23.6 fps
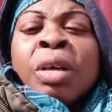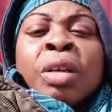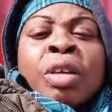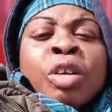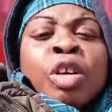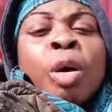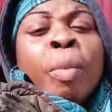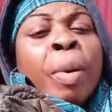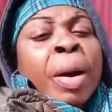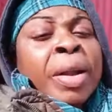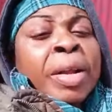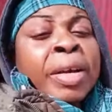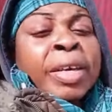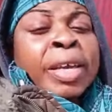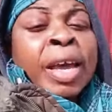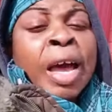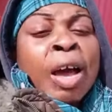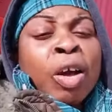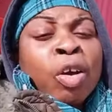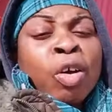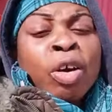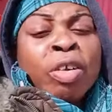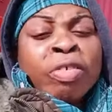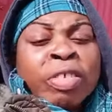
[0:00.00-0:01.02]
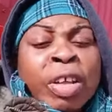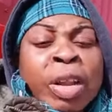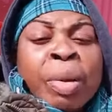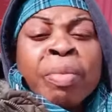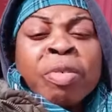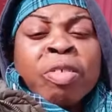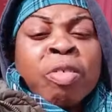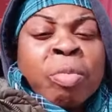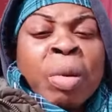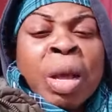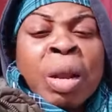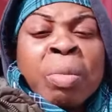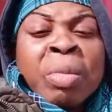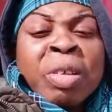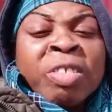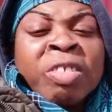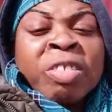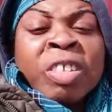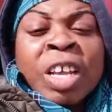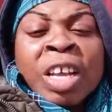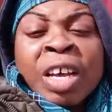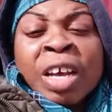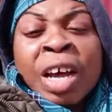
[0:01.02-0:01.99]
Nobody can consider them smell me
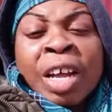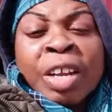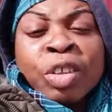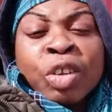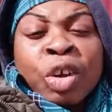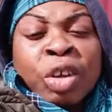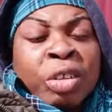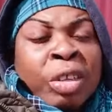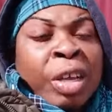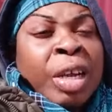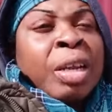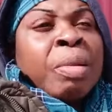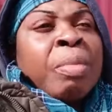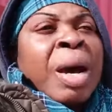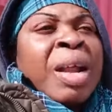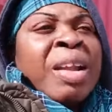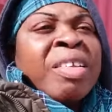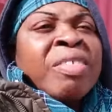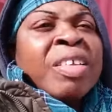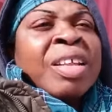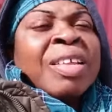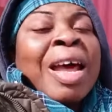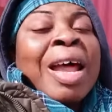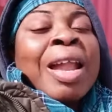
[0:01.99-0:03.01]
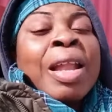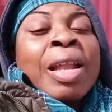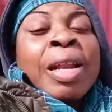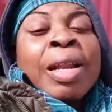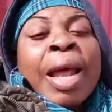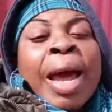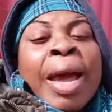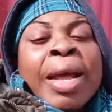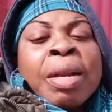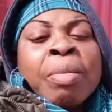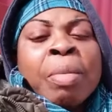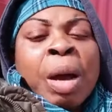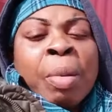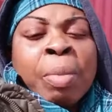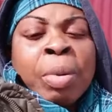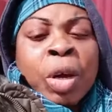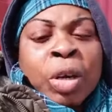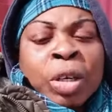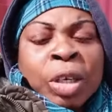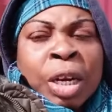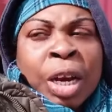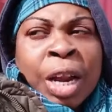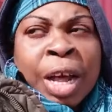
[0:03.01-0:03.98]
stink and dirty. Anybody says I lie to my
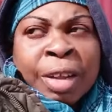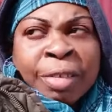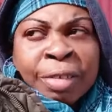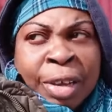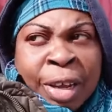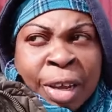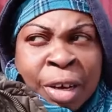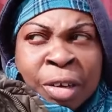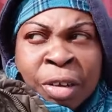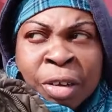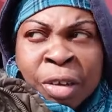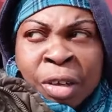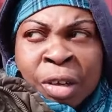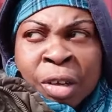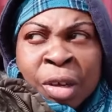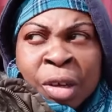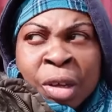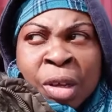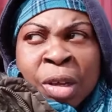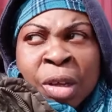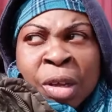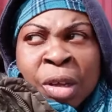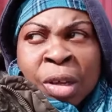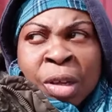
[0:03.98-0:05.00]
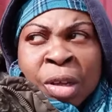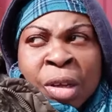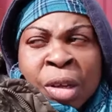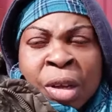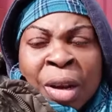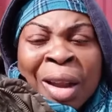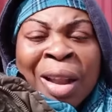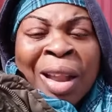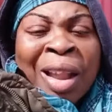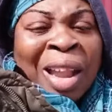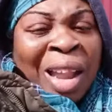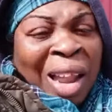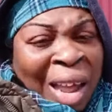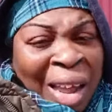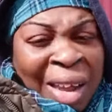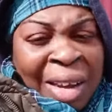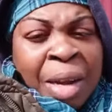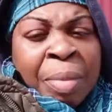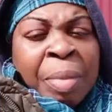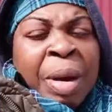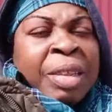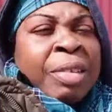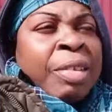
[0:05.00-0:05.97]
blood clot tell. Lie
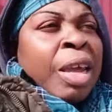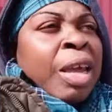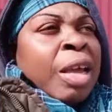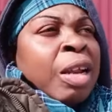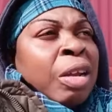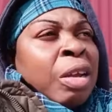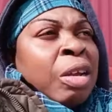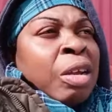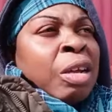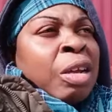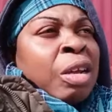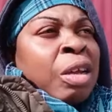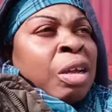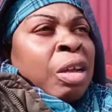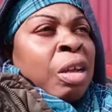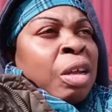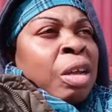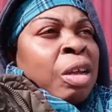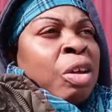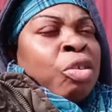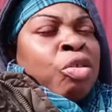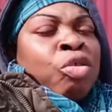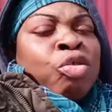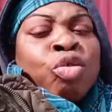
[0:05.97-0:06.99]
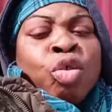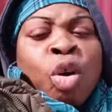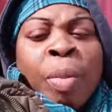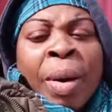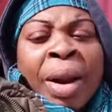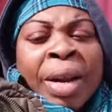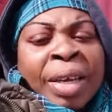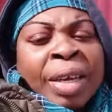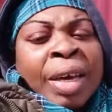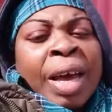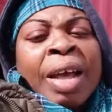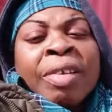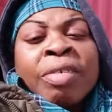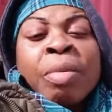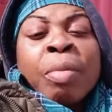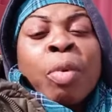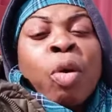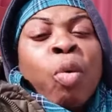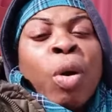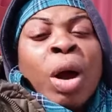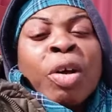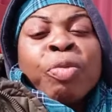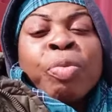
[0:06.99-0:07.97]
them a tell. Nobody can see
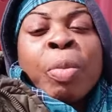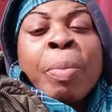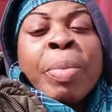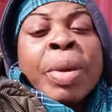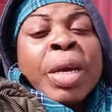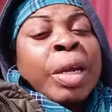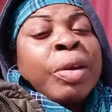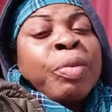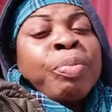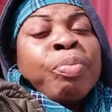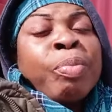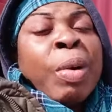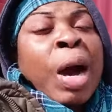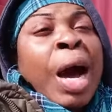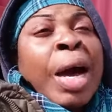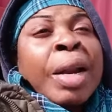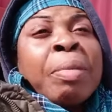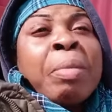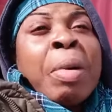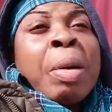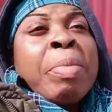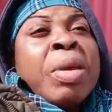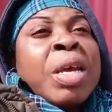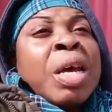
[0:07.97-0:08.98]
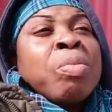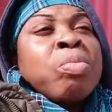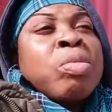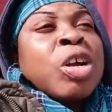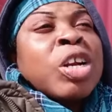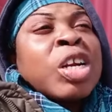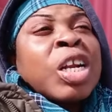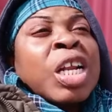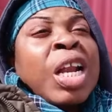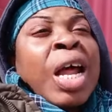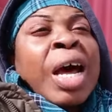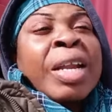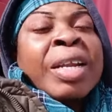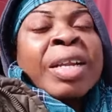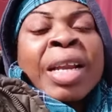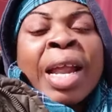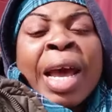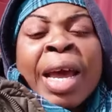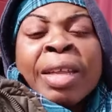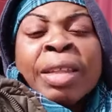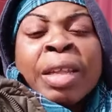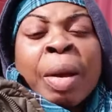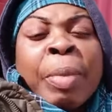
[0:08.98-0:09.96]
me wash my beard morning, my beard blood clot
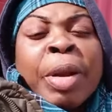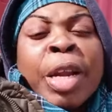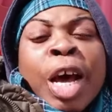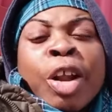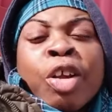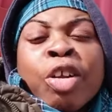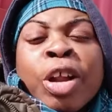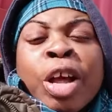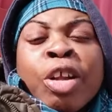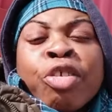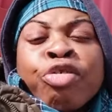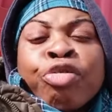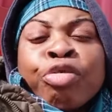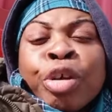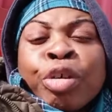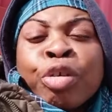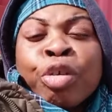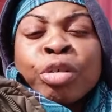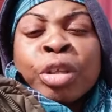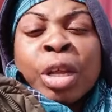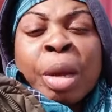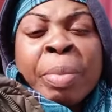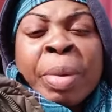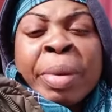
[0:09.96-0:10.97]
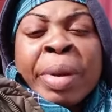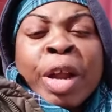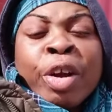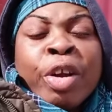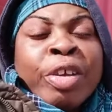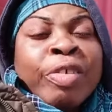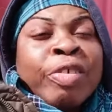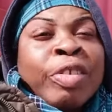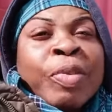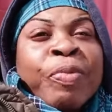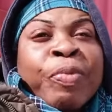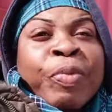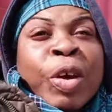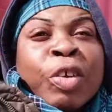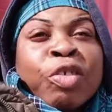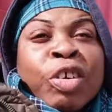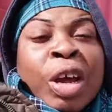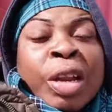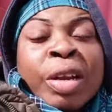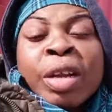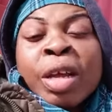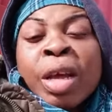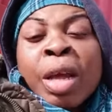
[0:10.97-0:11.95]
night. I mean, I don't know drain out of me, I know it's
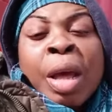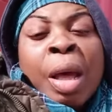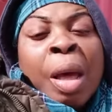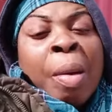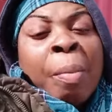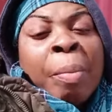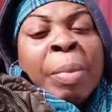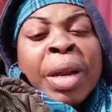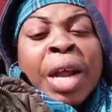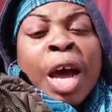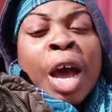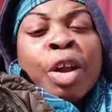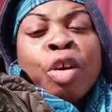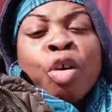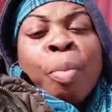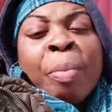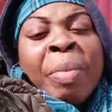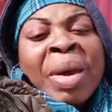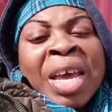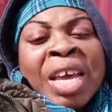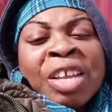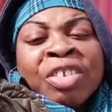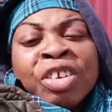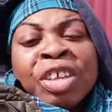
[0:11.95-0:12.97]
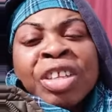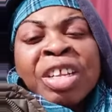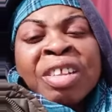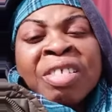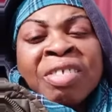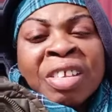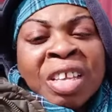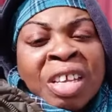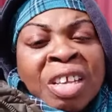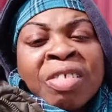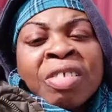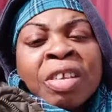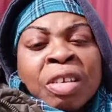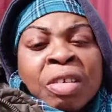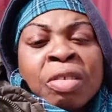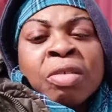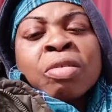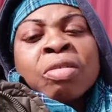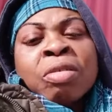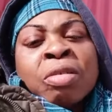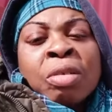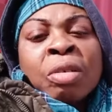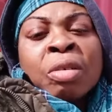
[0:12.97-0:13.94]
infection. I mean, I know major
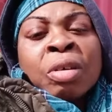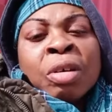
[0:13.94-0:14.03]
diseases.